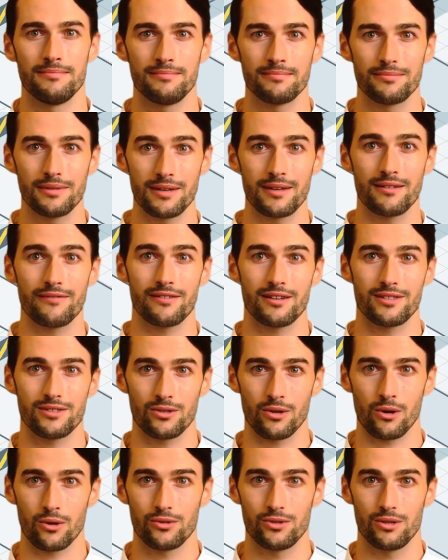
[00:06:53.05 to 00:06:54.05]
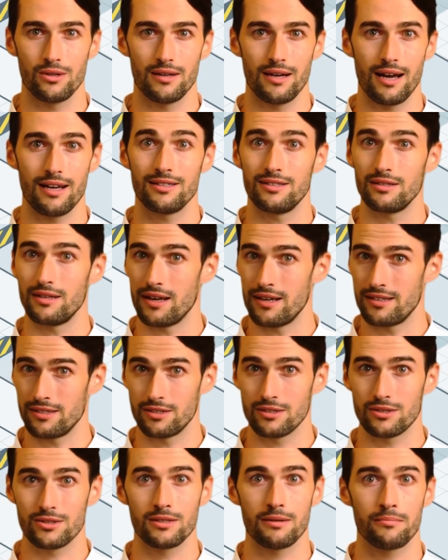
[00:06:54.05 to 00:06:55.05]
P F S also lacks
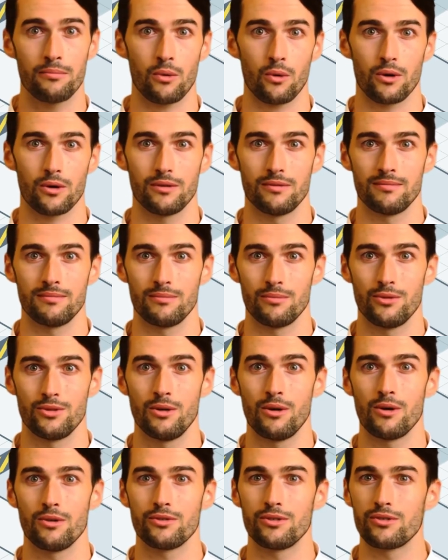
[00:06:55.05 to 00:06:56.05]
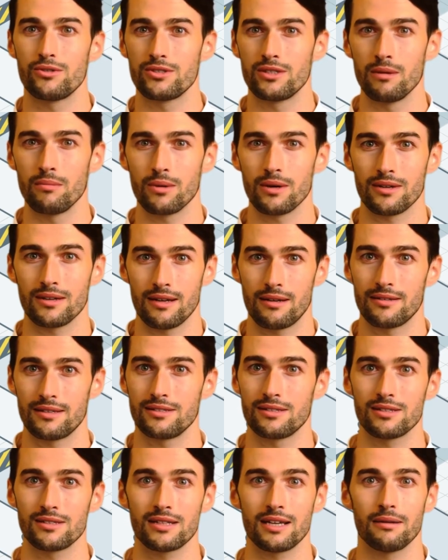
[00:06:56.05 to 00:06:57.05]
legacy support, which also somewhat
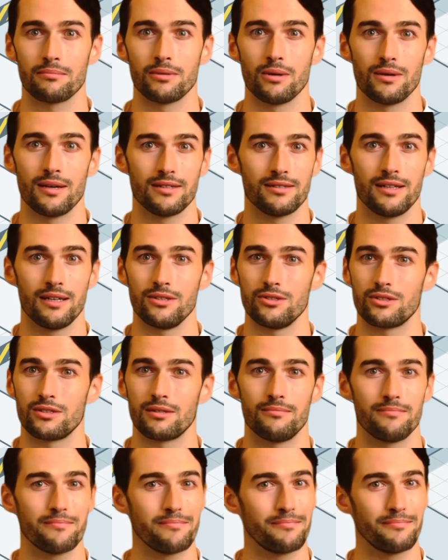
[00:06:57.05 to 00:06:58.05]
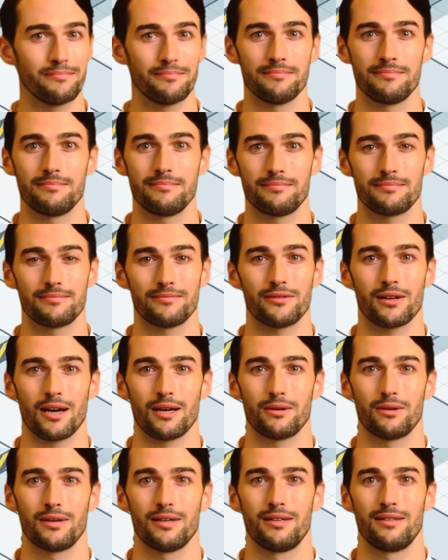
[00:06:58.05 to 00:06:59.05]
limits its implementation.
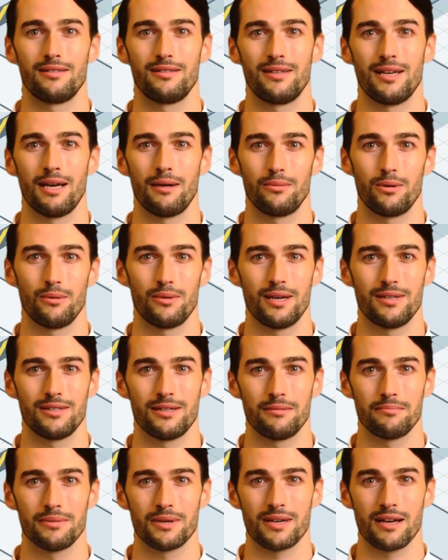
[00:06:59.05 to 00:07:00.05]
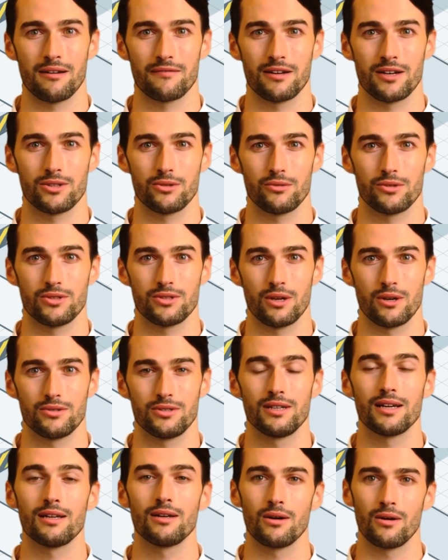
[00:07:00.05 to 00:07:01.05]
Finally, implementing P F S
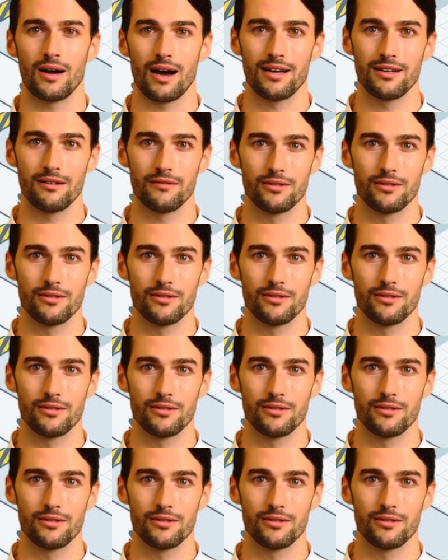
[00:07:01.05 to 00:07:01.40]
results in a lack of